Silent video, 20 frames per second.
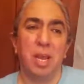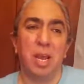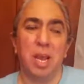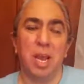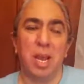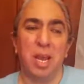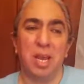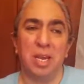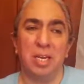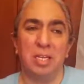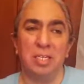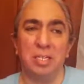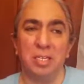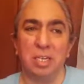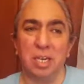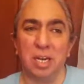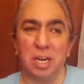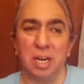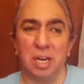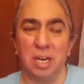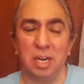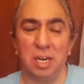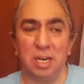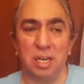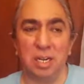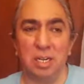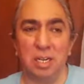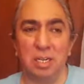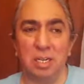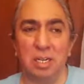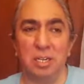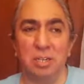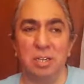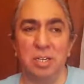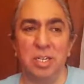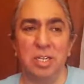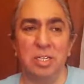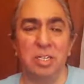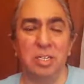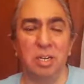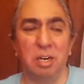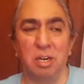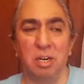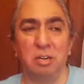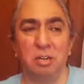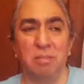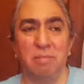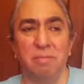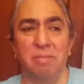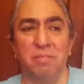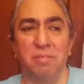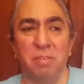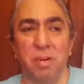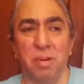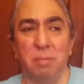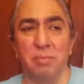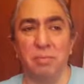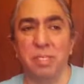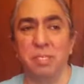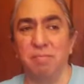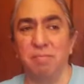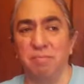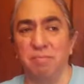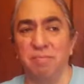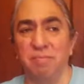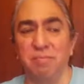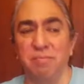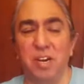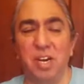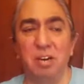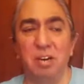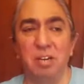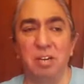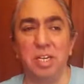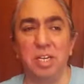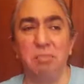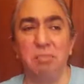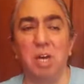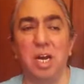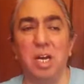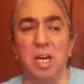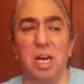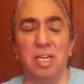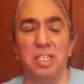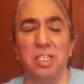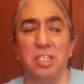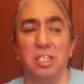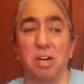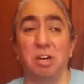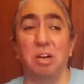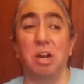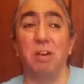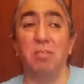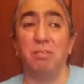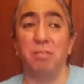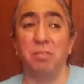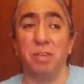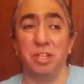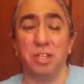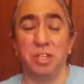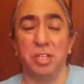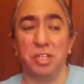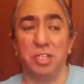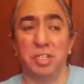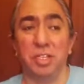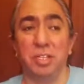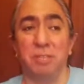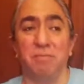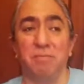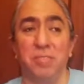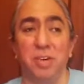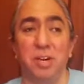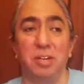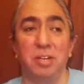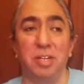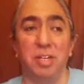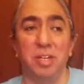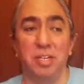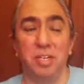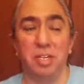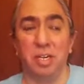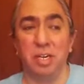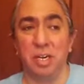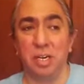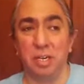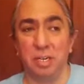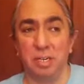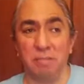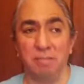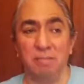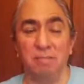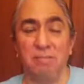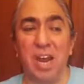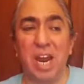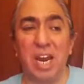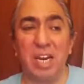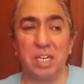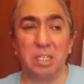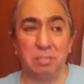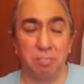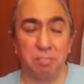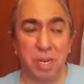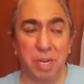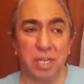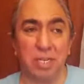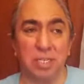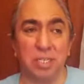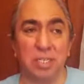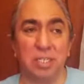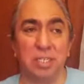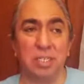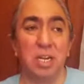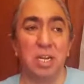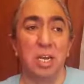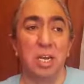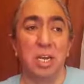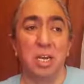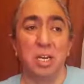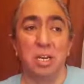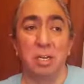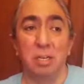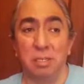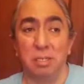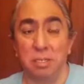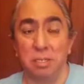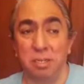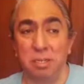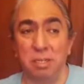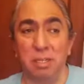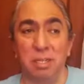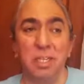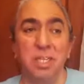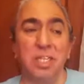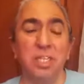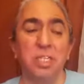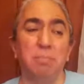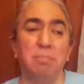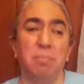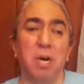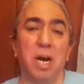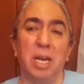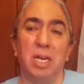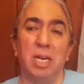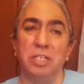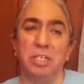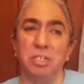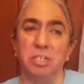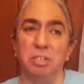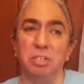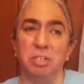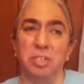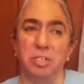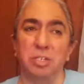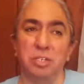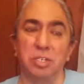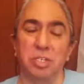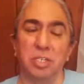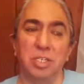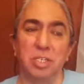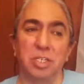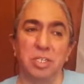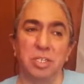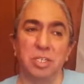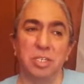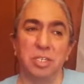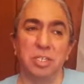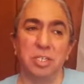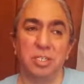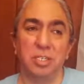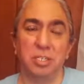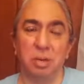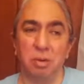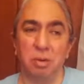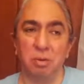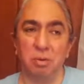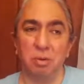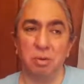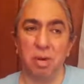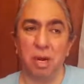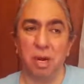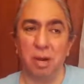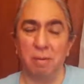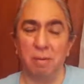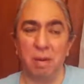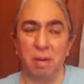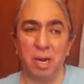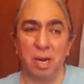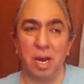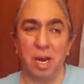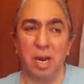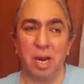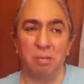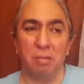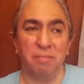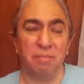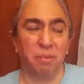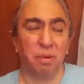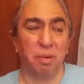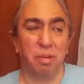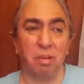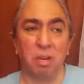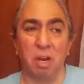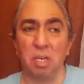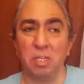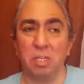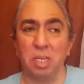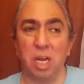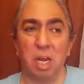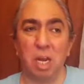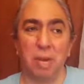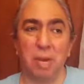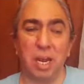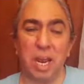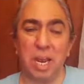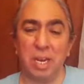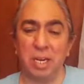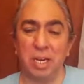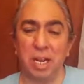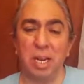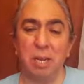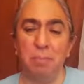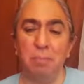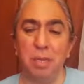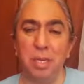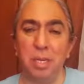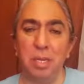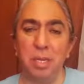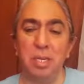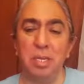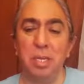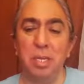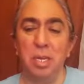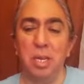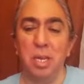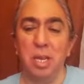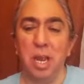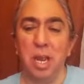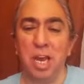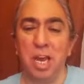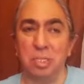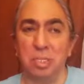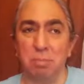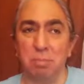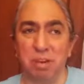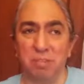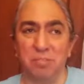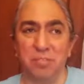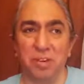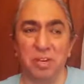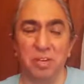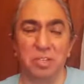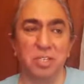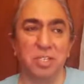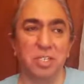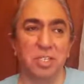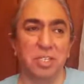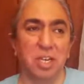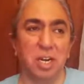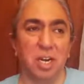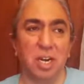And these are from some fairly, well, I start off with some fairly fact based, least biased news sources. So I, for a long time, I had AP as my first